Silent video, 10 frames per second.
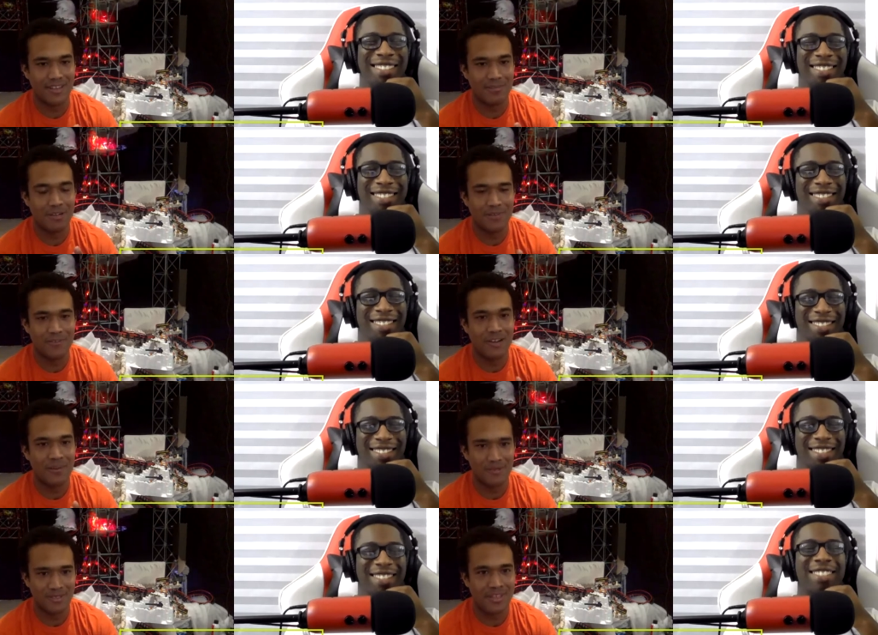Speaker 1: Prairie Farm is
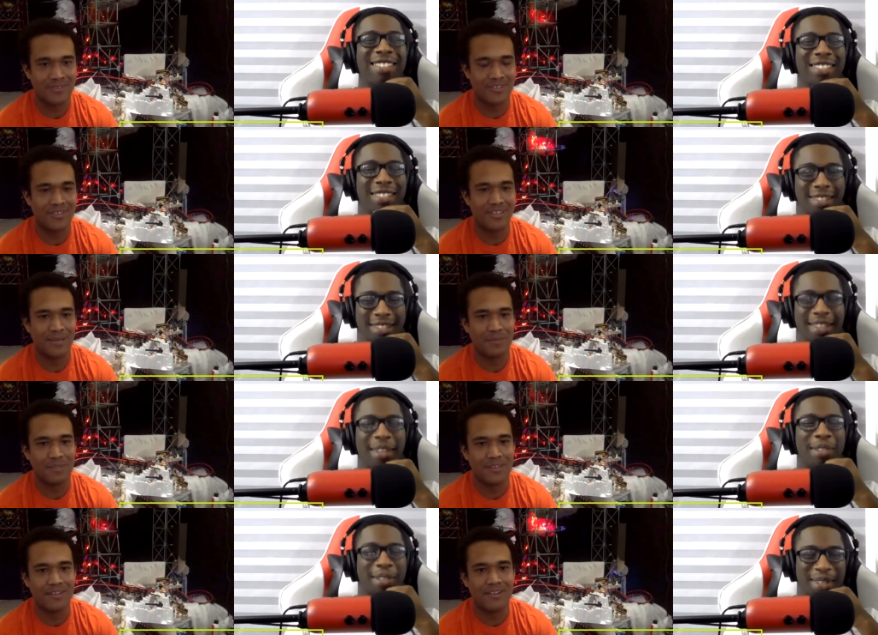definitely up there.
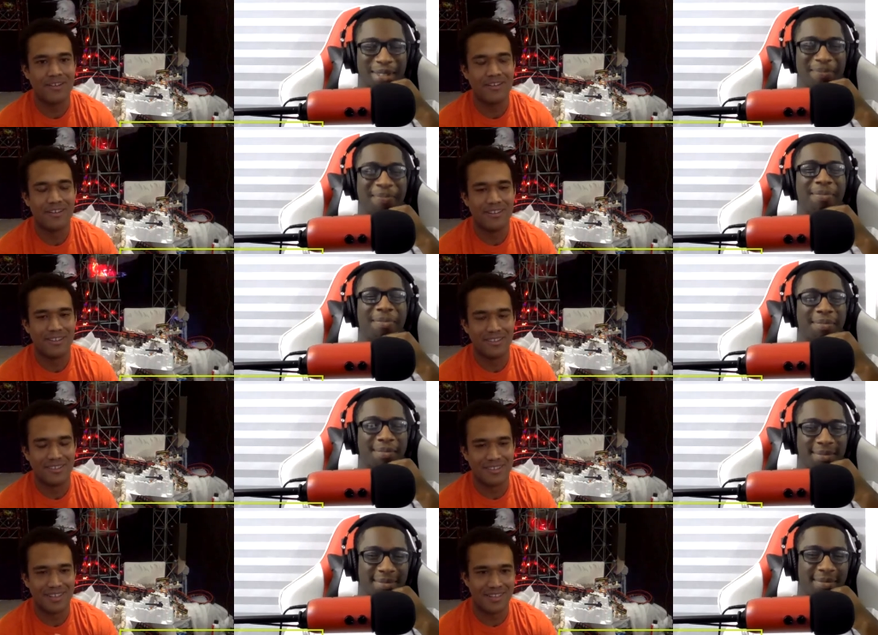Okay. Oh, because it
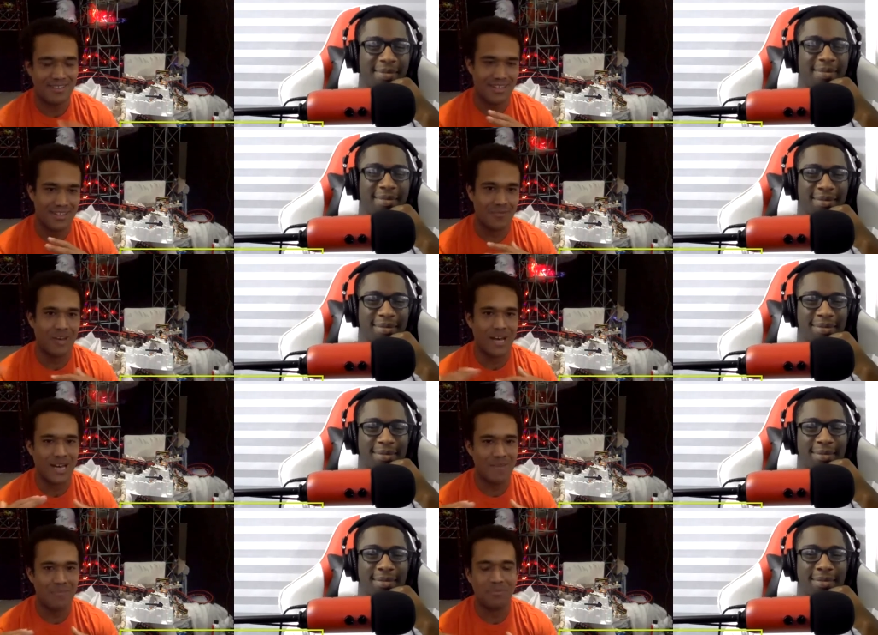takes like the vibe
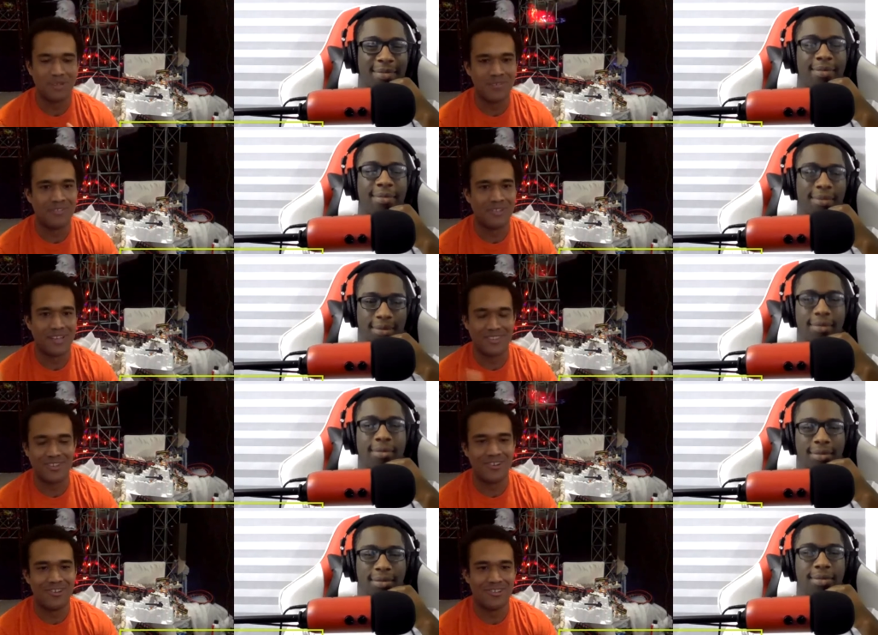of like the
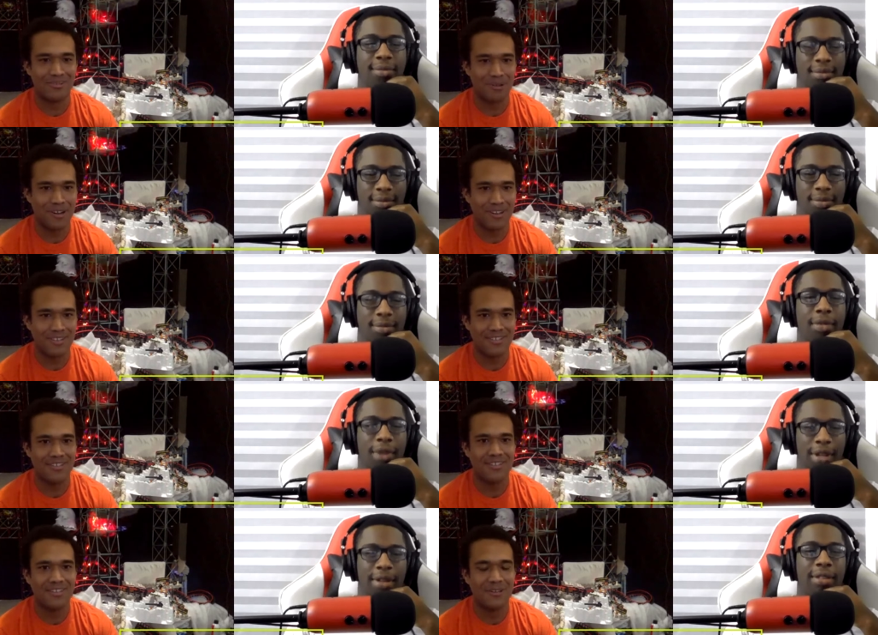Hershey parks.
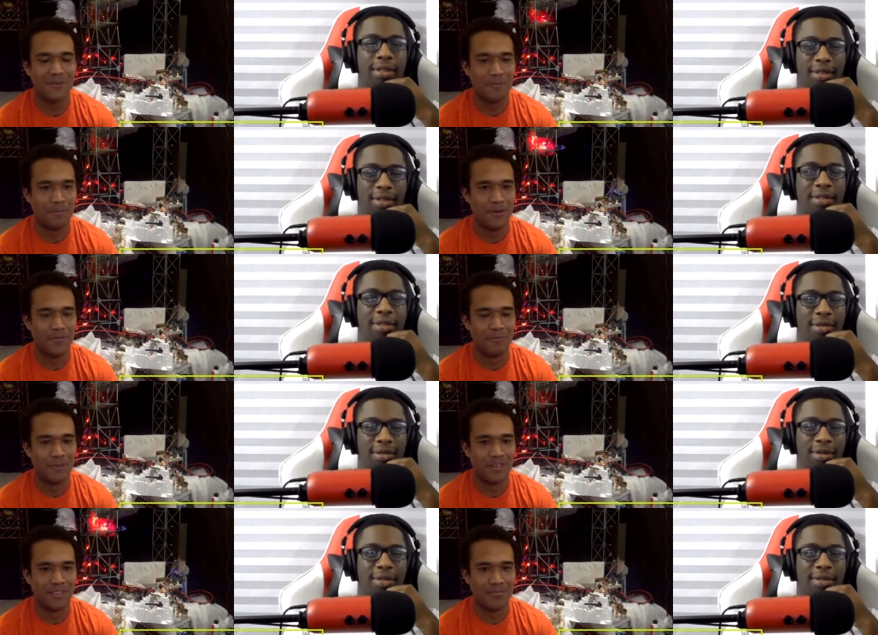Yeah. But with
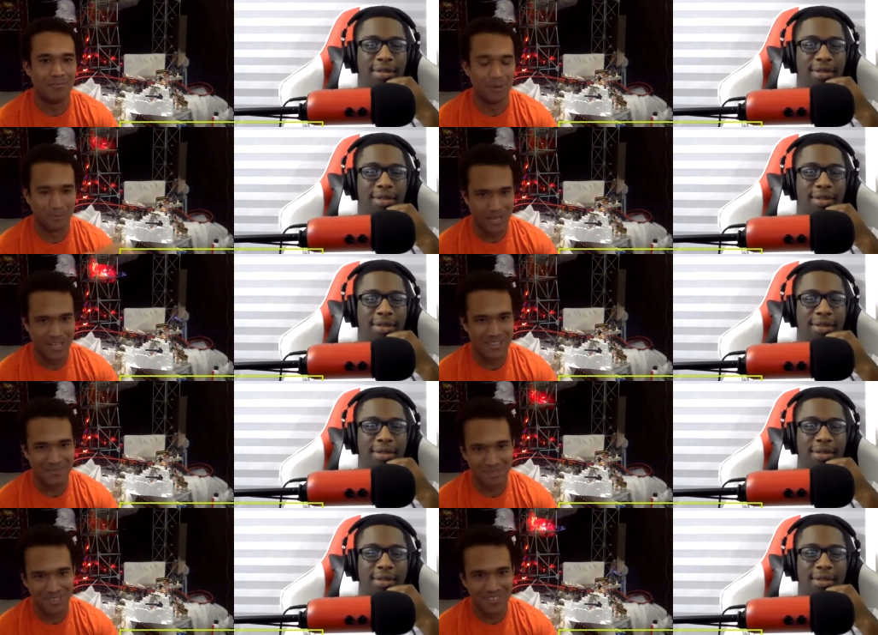but right in the middle
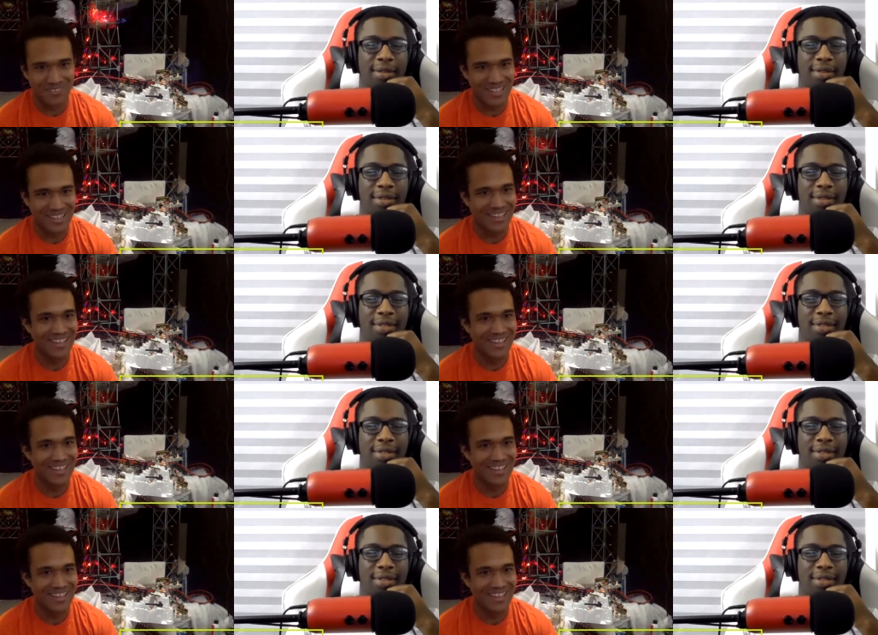of LA,